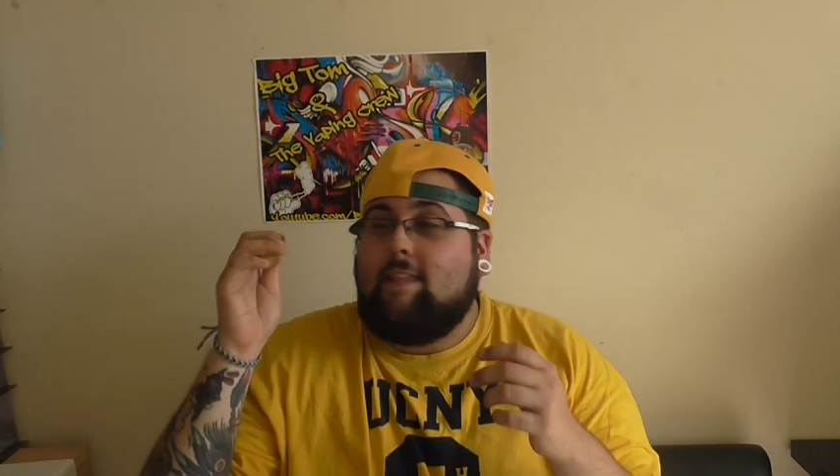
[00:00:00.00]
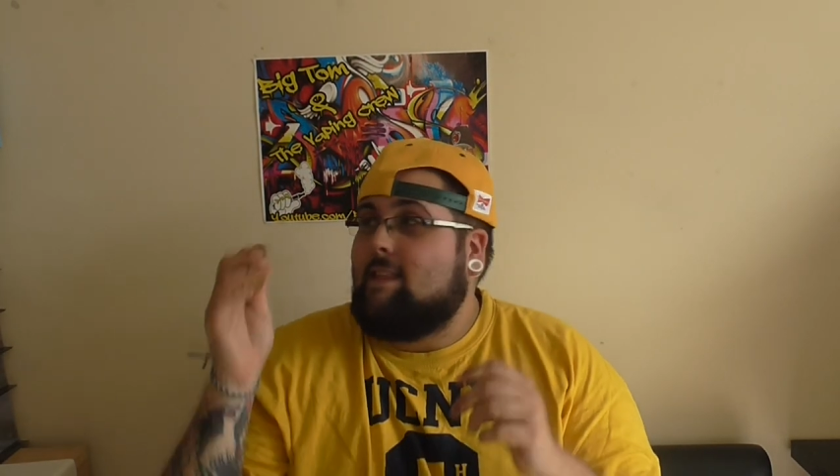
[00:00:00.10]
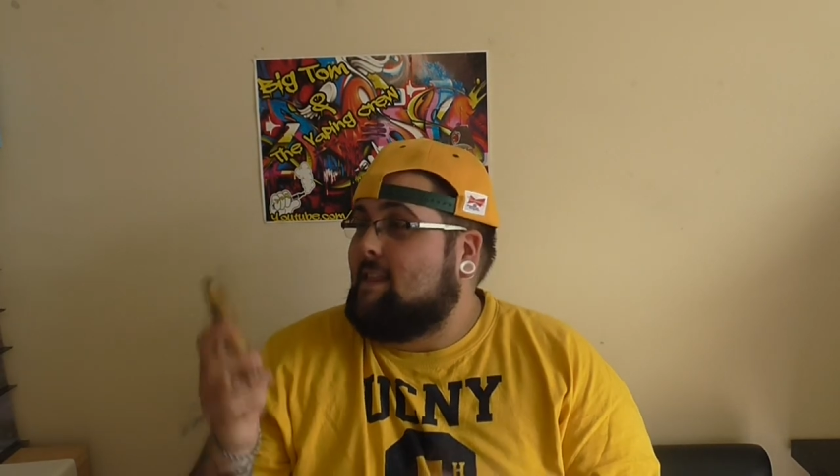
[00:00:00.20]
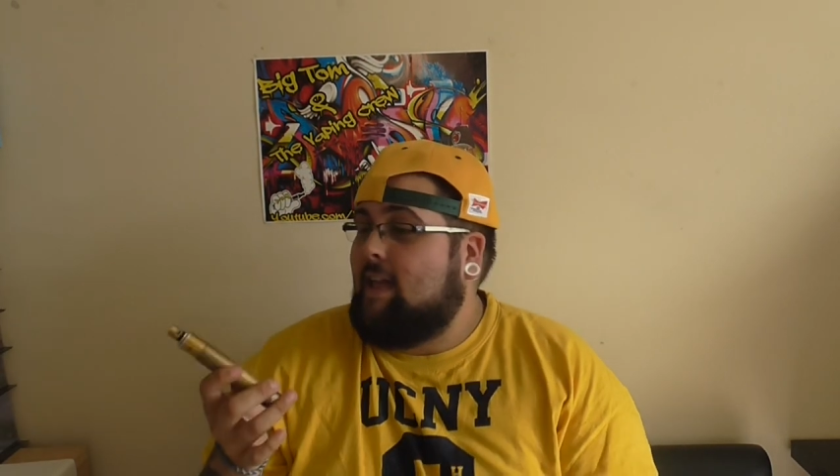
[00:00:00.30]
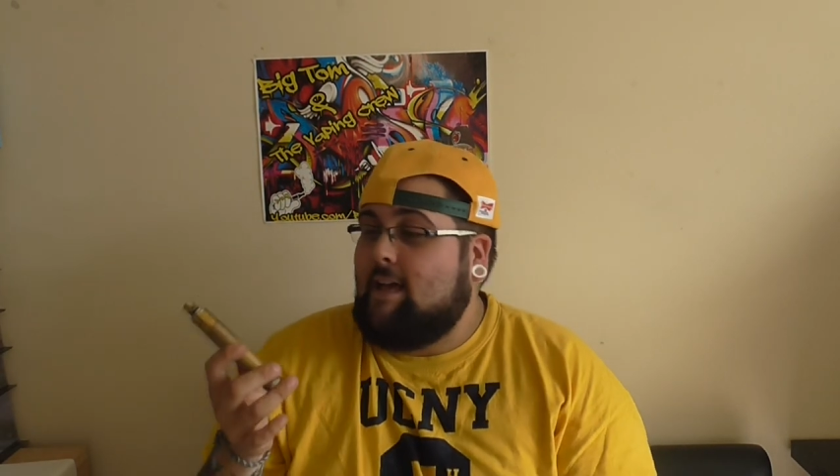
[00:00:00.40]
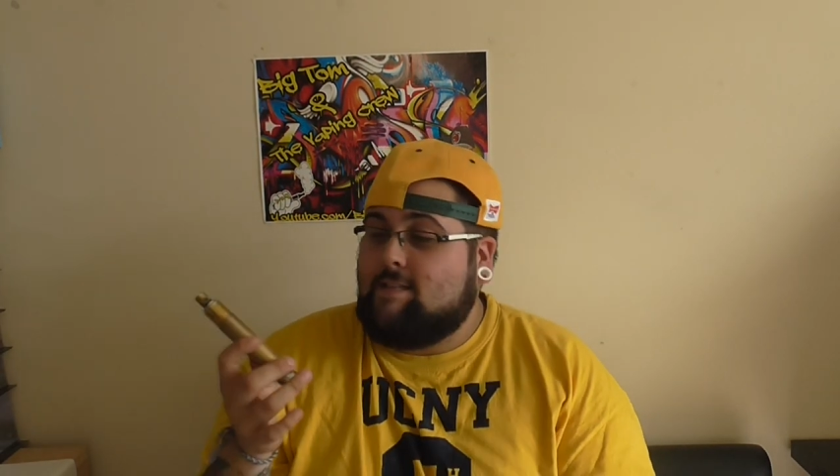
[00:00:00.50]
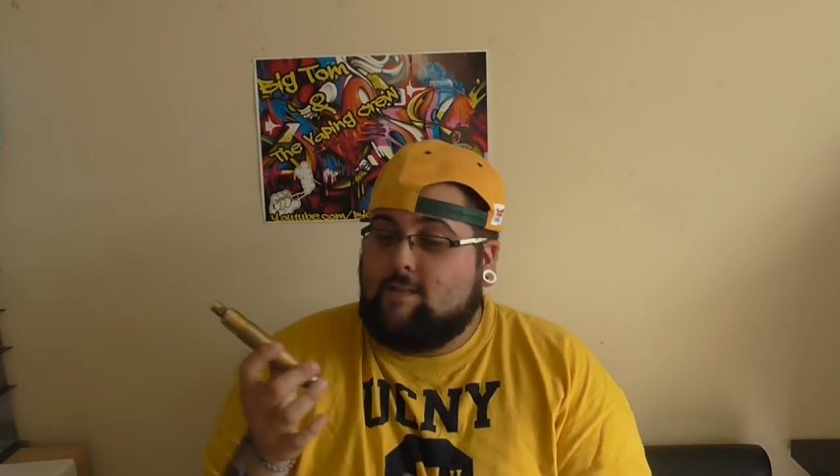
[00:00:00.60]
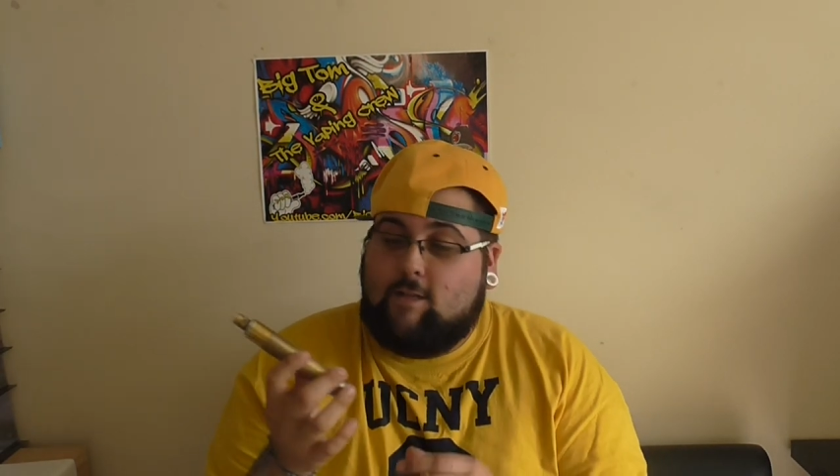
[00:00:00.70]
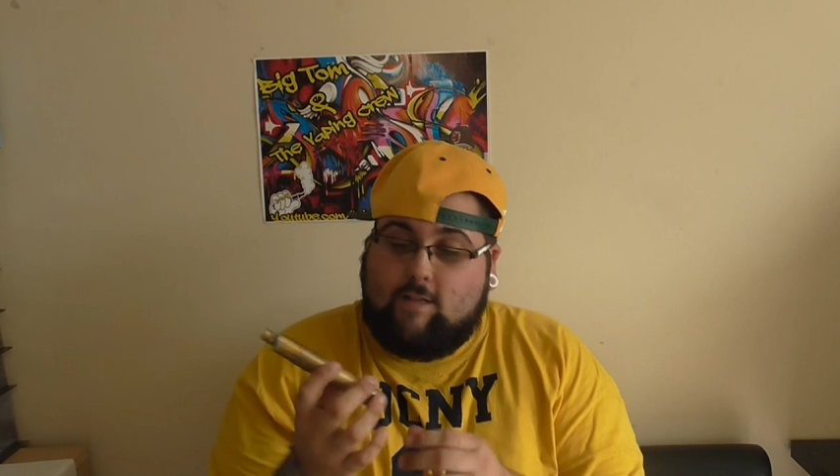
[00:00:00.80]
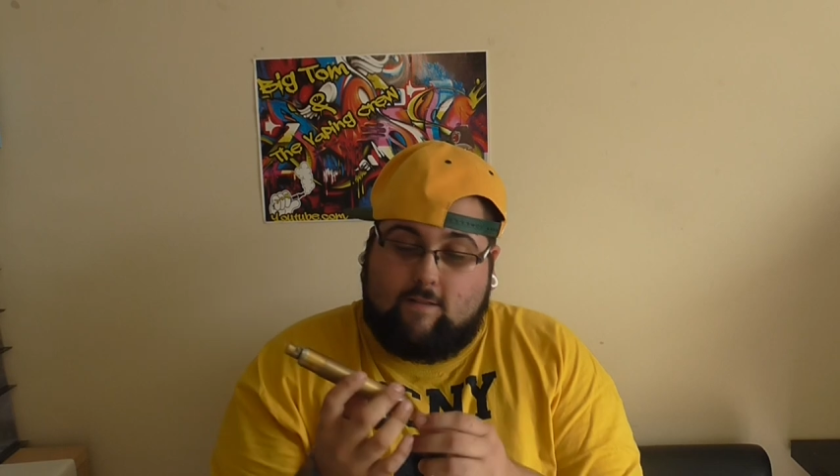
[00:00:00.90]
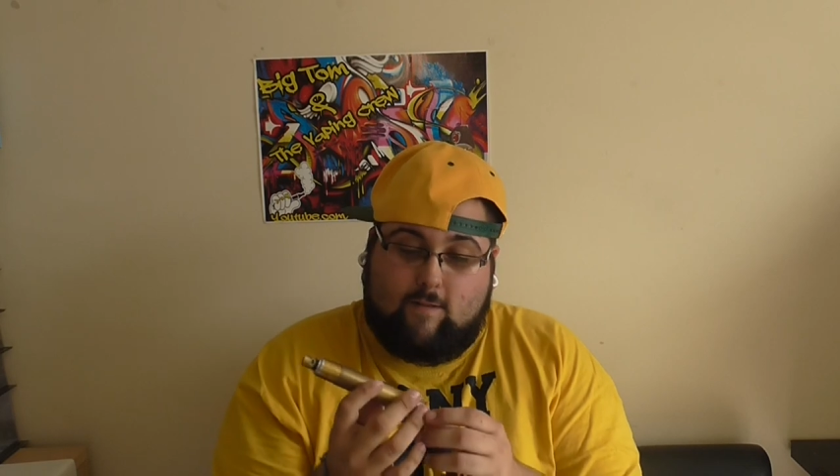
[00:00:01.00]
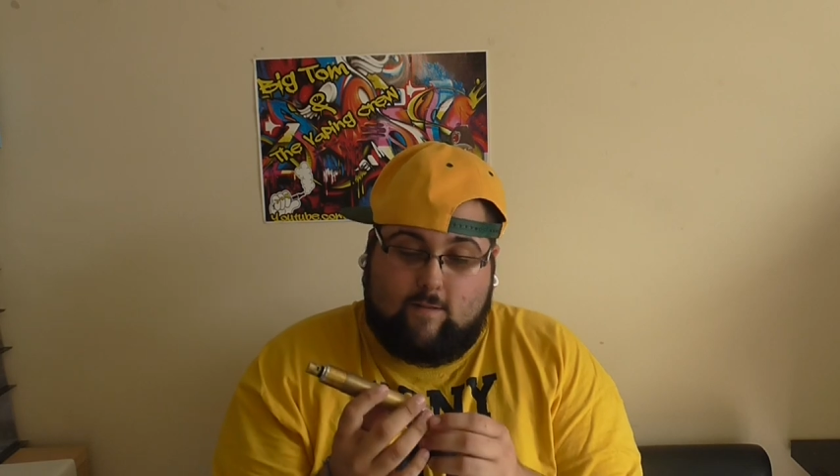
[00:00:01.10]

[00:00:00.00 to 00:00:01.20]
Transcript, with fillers: the last